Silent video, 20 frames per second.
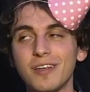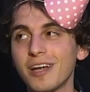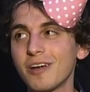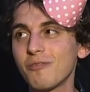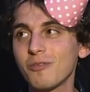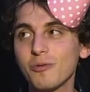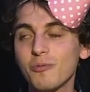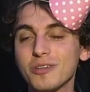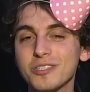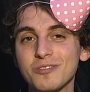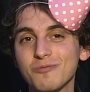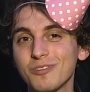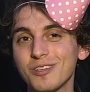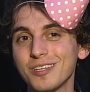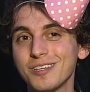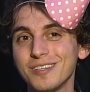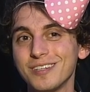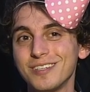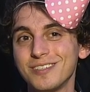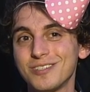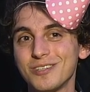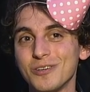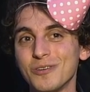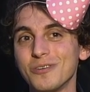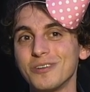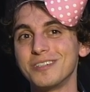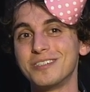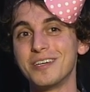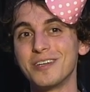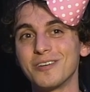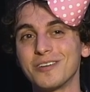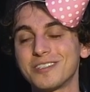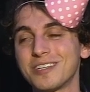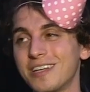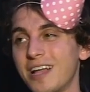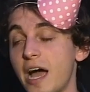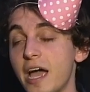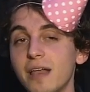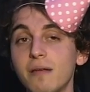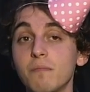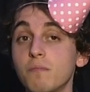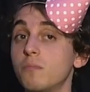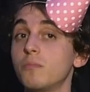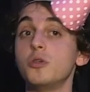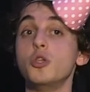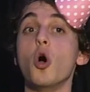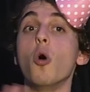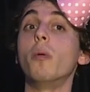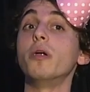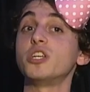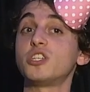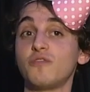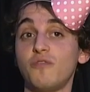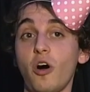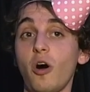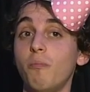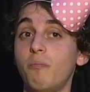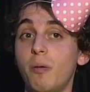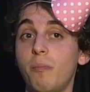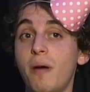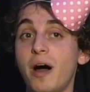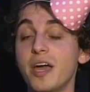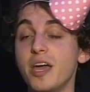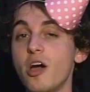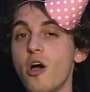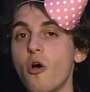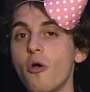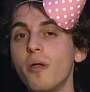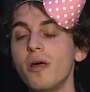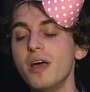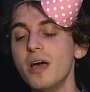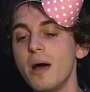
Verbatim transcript: I really wasn't really into dinner tonight. Nobody's fault but my own.